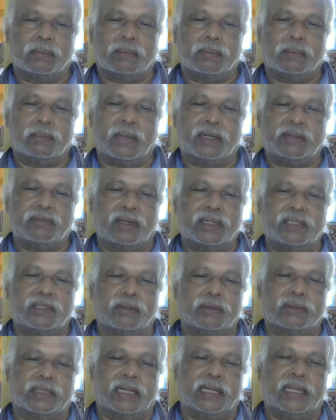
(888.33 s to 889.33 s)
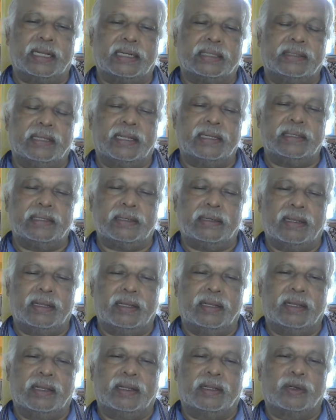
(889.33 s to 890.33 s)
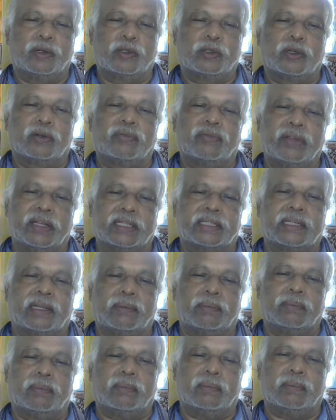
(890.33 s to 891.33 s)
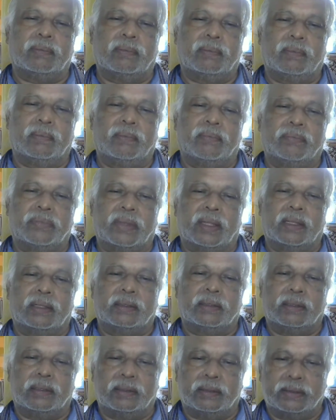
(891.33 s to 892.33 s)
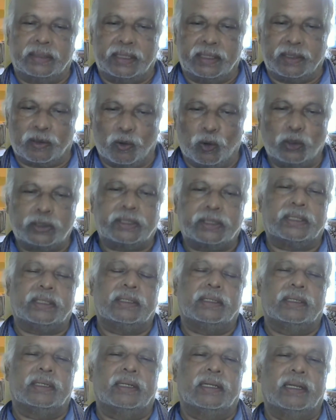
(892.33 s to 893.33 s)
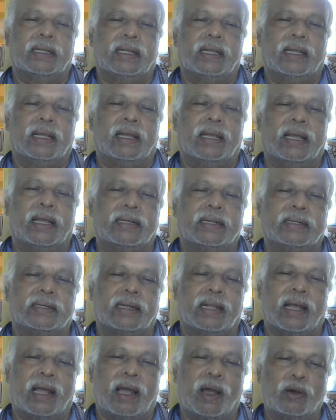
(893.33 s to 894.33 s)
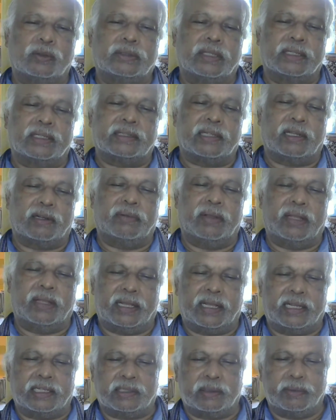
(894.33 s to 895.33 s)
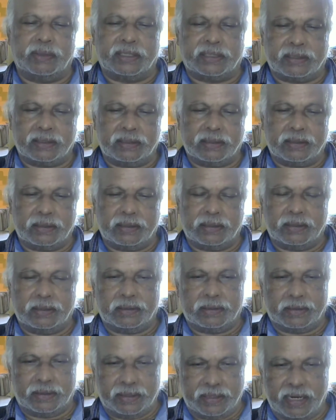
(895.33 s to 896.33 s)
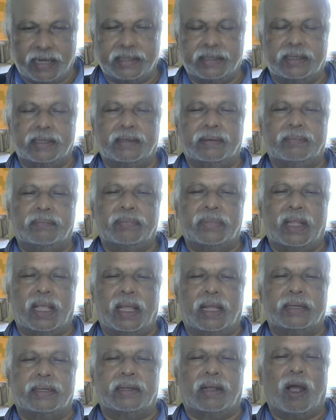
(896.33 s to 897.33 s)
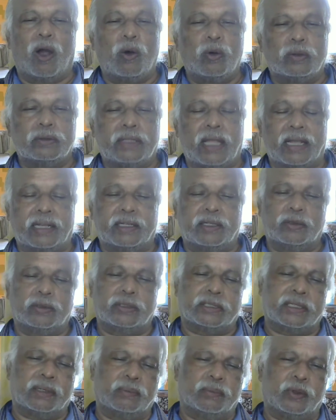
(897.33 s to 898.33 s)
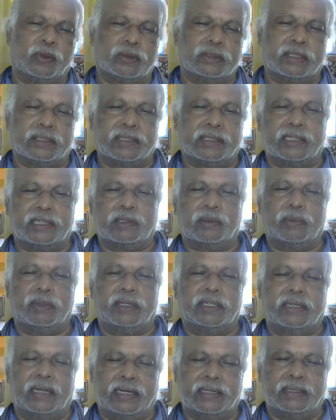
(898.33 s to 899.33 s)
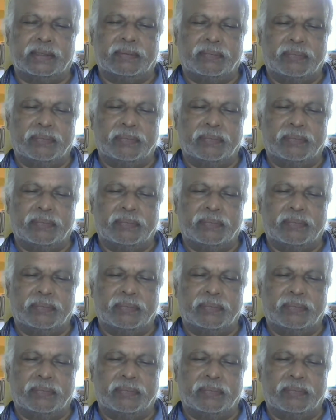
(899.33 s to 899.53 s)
But once you select, then you should fix up the route and how the survey has to be done and how the acquisition process has to be done.